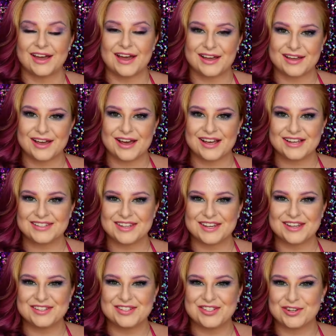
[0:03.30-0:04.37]
Hi guys,
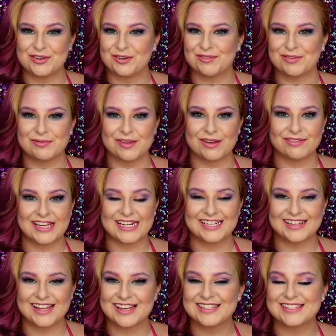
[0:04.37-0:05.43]
it's SIREN from Love Lady
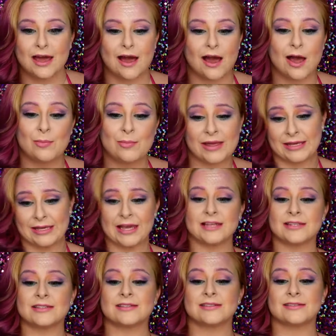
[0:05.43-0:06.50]
Lux.
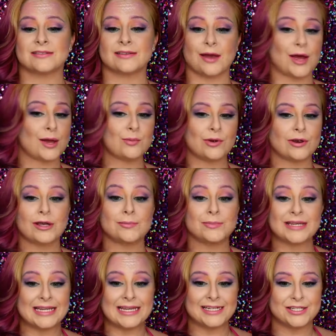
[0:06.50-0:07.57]
Yes, I'm wearing a
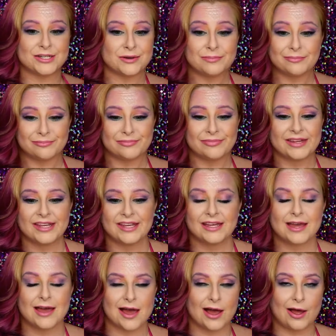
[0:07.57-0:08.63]
bikini top.
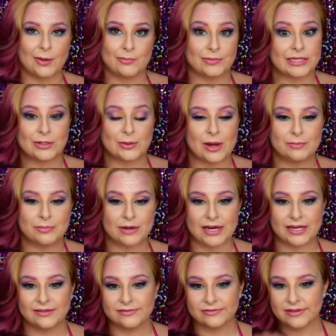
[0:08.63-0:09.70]
Being quite
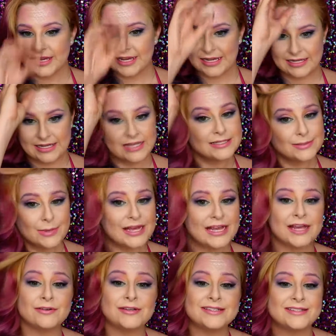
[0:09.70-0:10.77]
brave. Yes, my
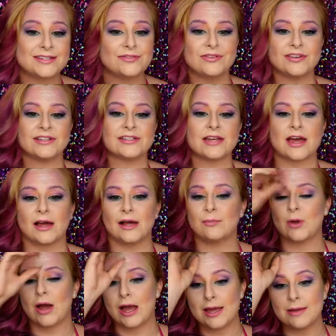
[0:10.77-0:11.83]
hair is different.
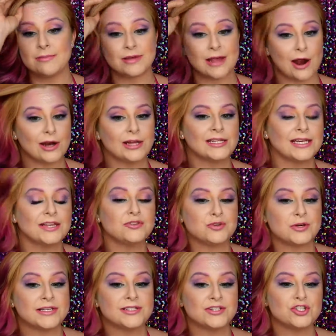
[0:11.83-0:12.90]
I'm currently in the
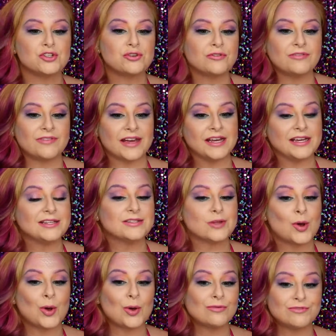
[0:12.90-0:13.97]
transitional phase
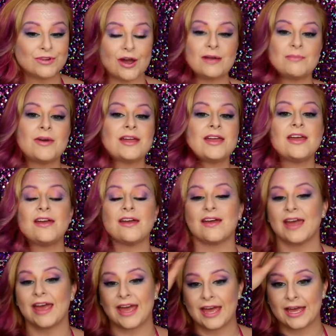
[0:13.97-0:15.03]
of dyeing my
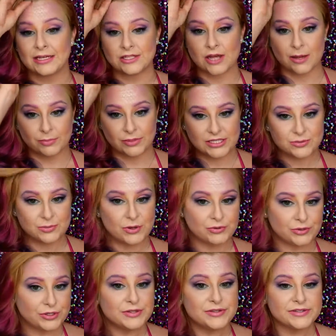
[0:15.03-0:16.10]
hair and I bleached my
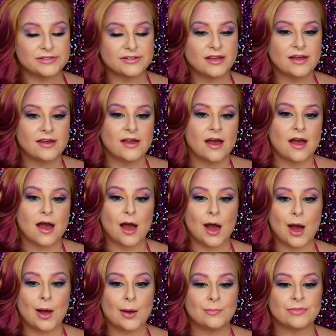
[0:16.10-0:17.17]
roots.
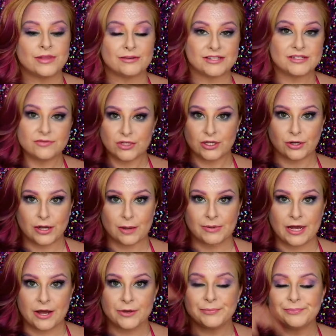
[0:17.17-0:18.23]
There is a video
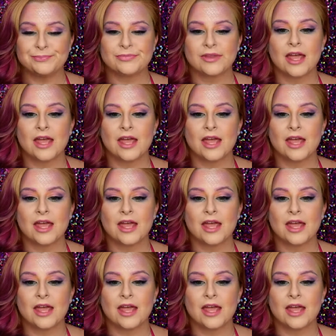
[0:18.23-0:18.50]
coming out